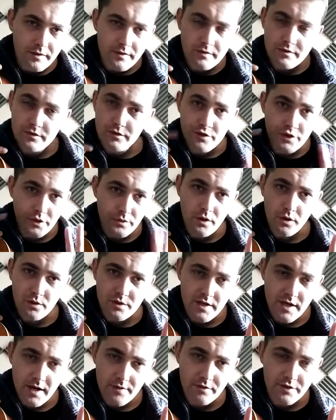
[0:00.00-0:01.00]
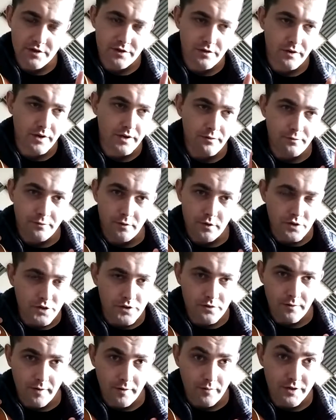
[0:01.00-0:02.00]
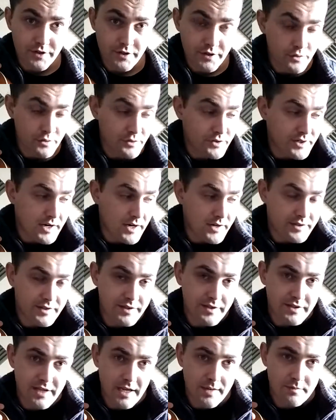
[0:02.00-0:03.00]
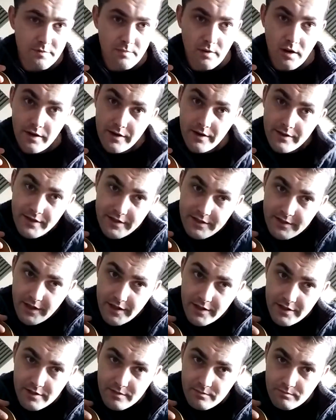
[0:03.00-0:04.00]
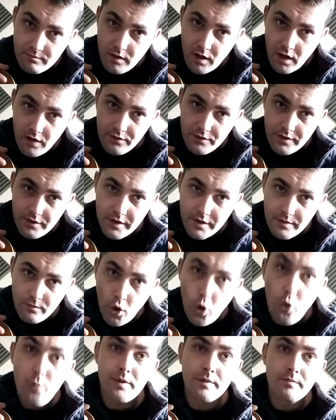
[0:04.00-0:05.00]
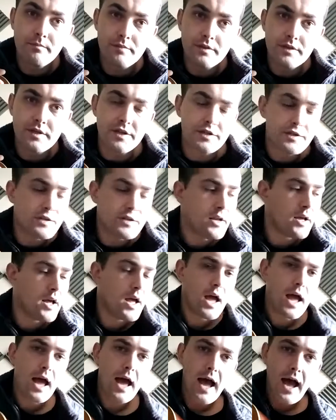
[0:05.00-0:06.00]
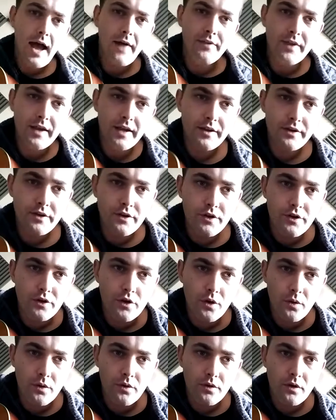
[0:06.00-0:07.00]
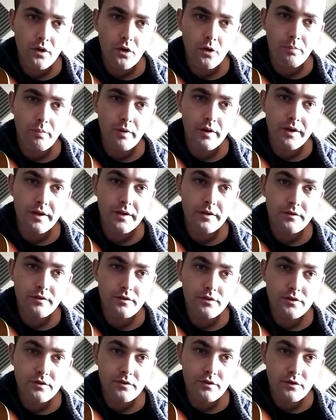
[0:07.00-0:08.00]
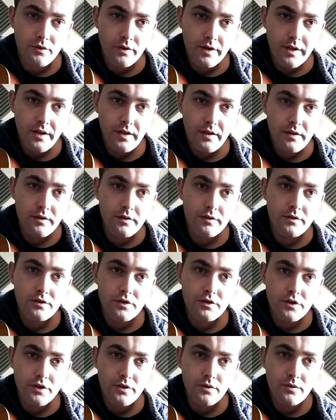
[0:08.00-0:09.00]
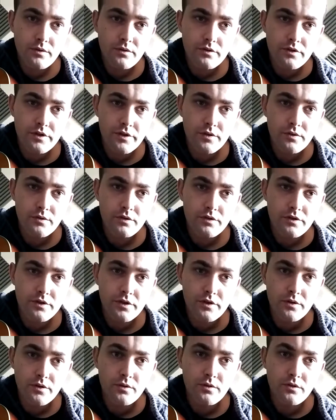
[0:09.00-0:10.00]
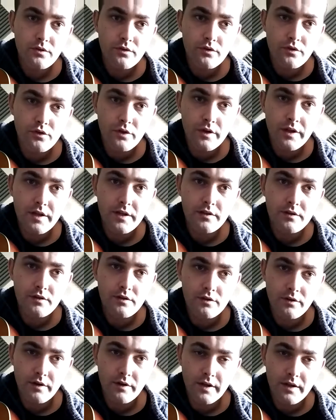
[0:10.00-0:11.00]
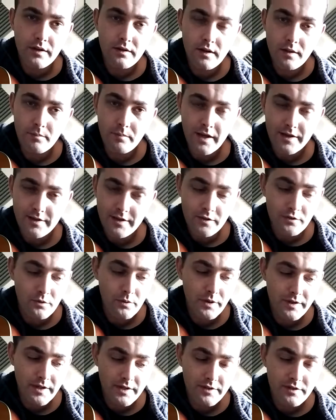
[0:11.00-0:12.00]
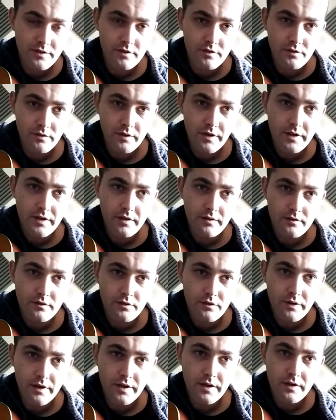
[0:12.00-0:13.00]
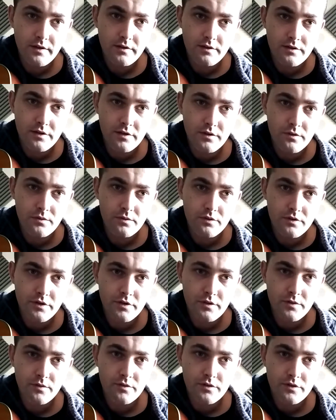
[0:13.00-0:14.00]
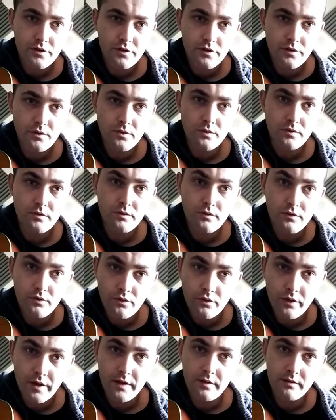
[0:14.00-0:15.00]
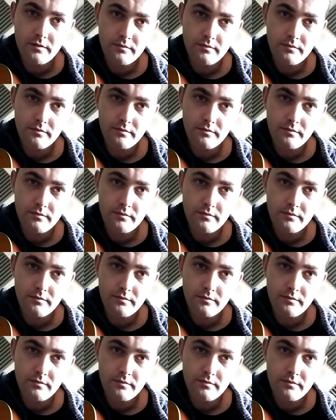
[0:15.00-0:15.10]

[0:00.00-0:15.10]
It's two notes on every string. First of every two starts in the same spot, in this case on the open position. And then you're going up by 3, 2, 2, 2, 3, 3. And back down the way, that's 3, 3, 2, 2, 2, 3.